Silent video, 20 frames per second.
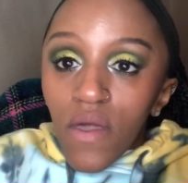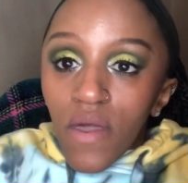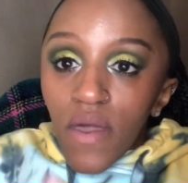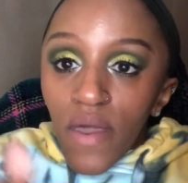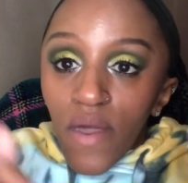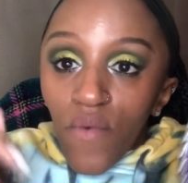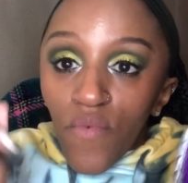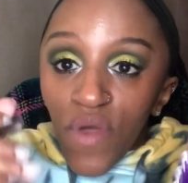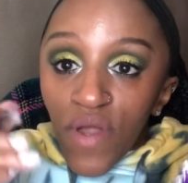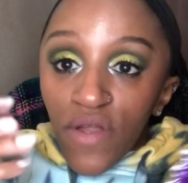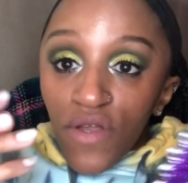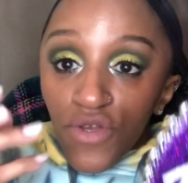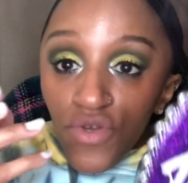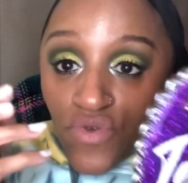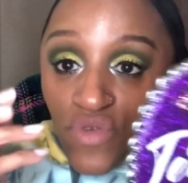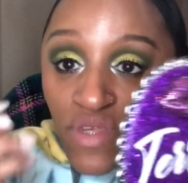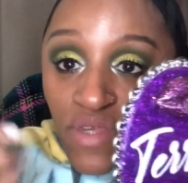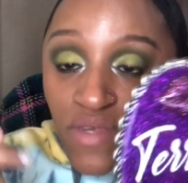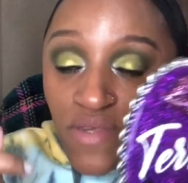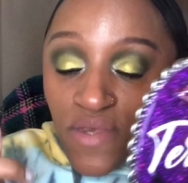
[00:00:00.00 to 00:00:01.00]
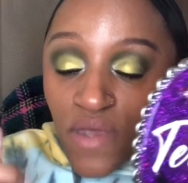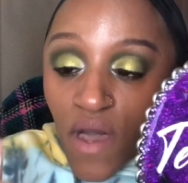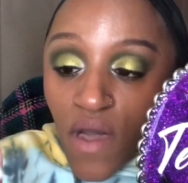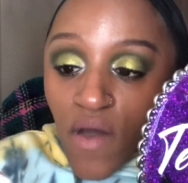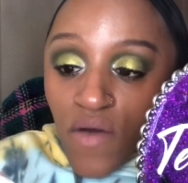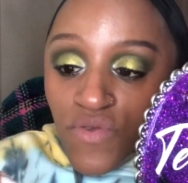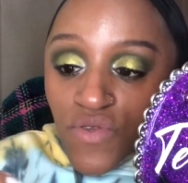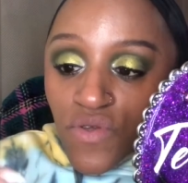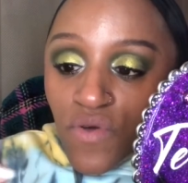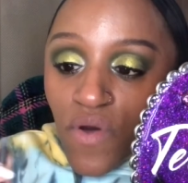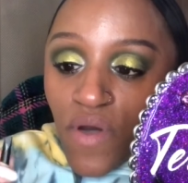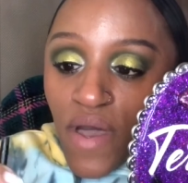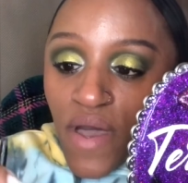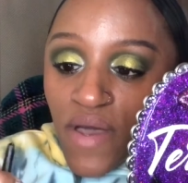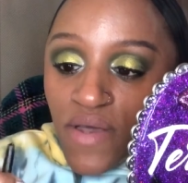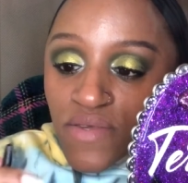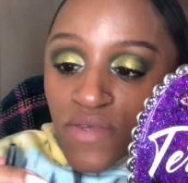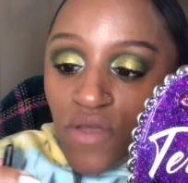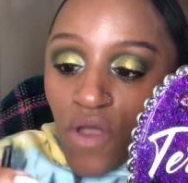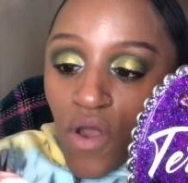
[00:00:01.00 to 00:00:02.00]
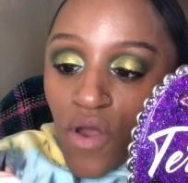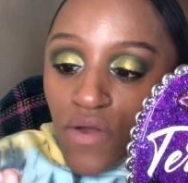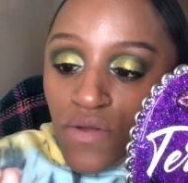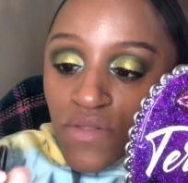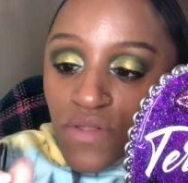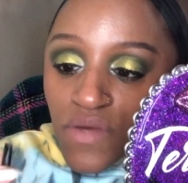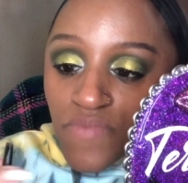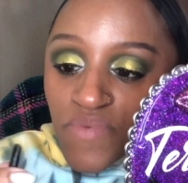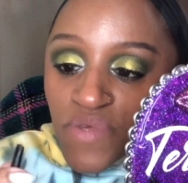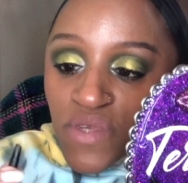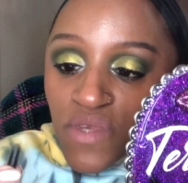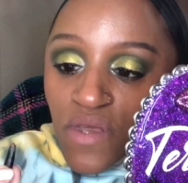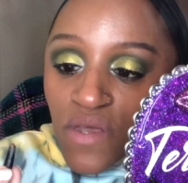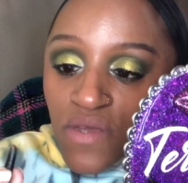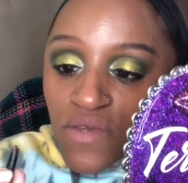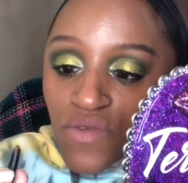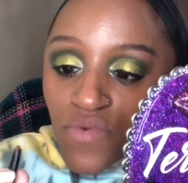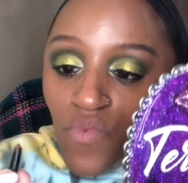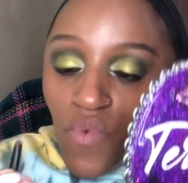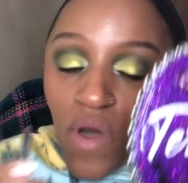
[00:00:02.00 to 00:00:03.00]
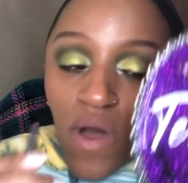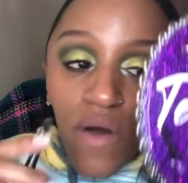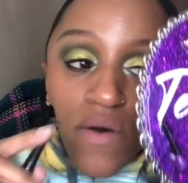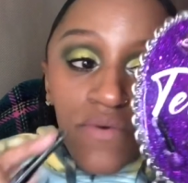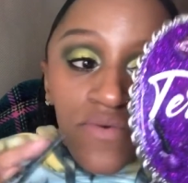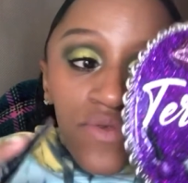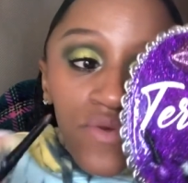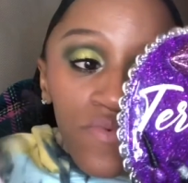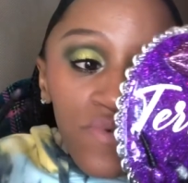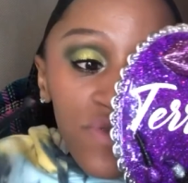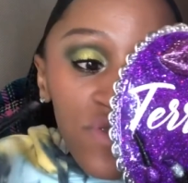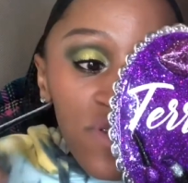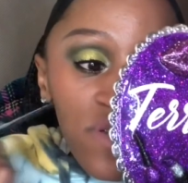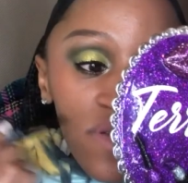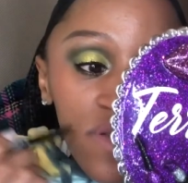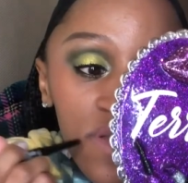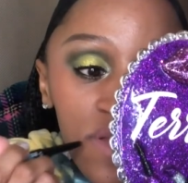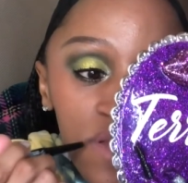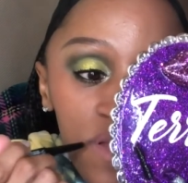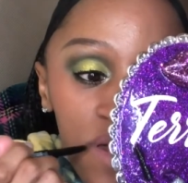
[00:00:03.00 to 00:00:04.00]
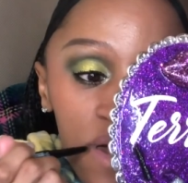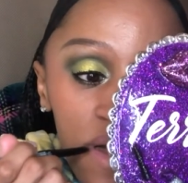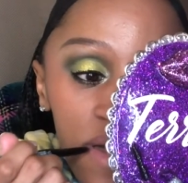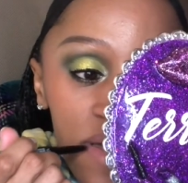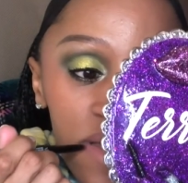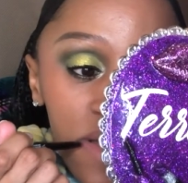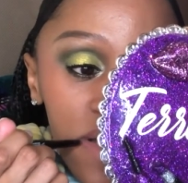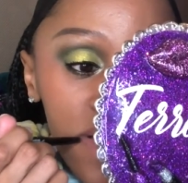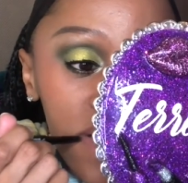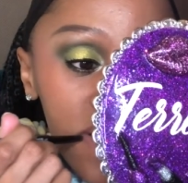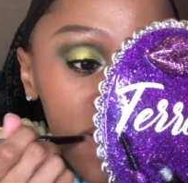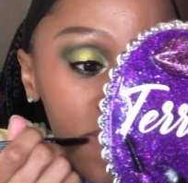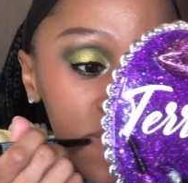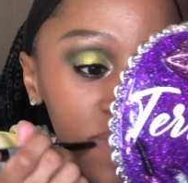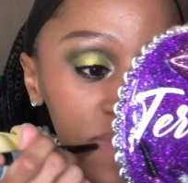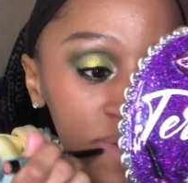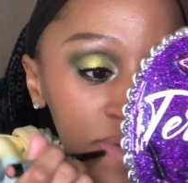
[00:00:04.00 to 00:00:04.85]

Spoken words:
And we're gonna use this also as our lipstick as well. So we're just gonna line our lips.